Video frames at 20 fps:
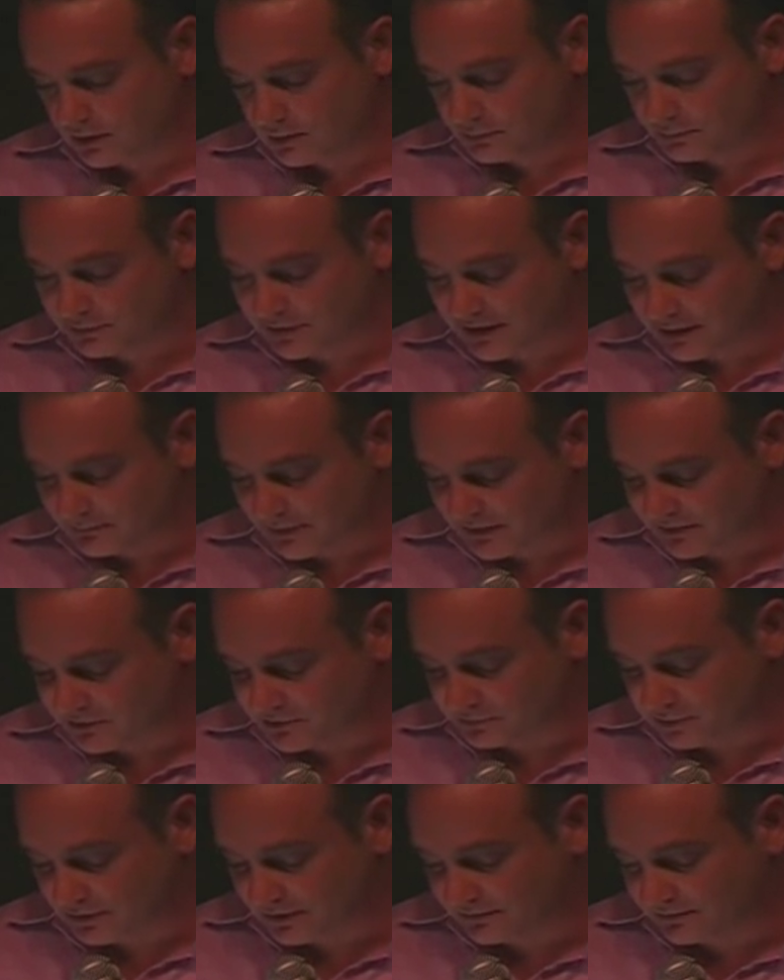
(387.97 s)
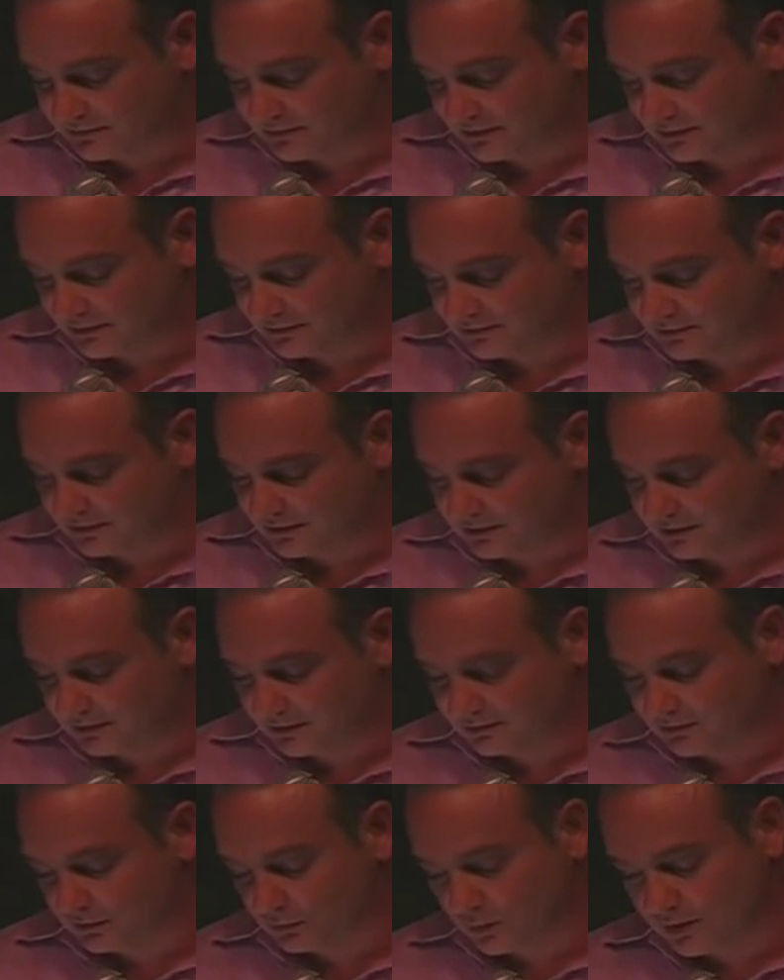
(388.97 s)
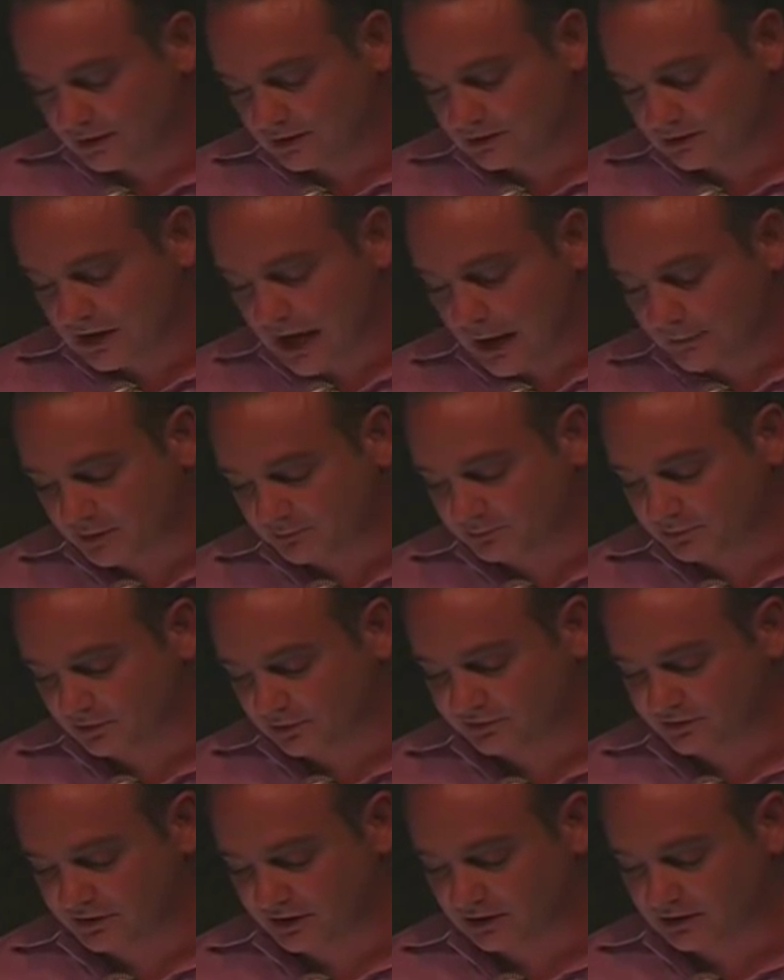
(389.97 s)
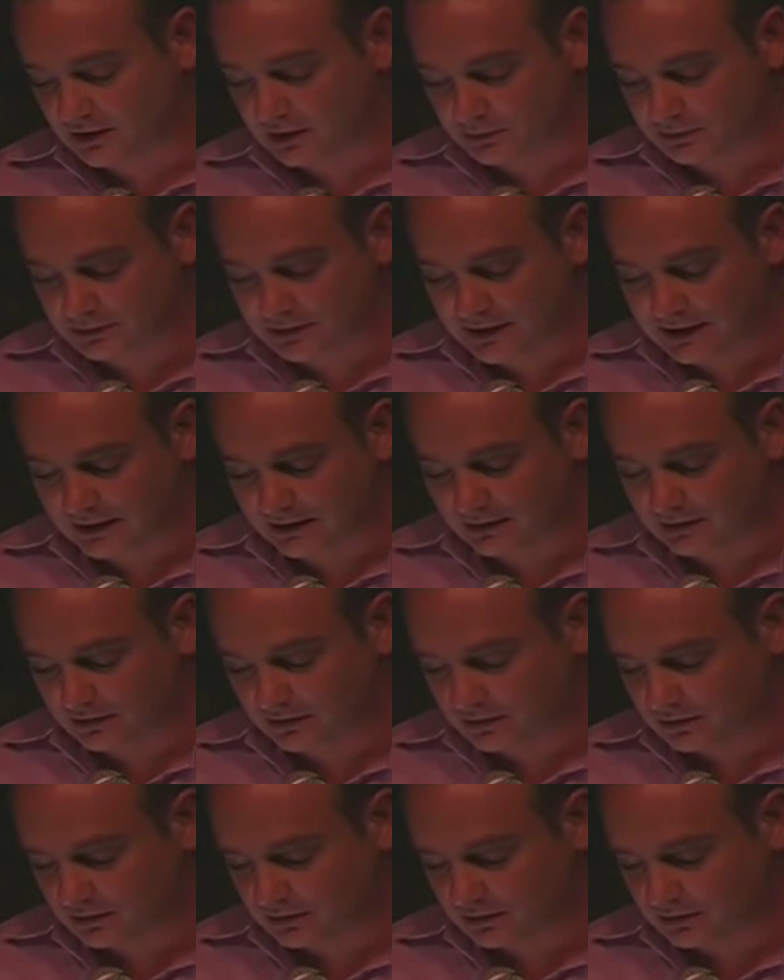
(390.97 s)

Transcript: playing my Springsteen CDs and reading comic books in the colored light.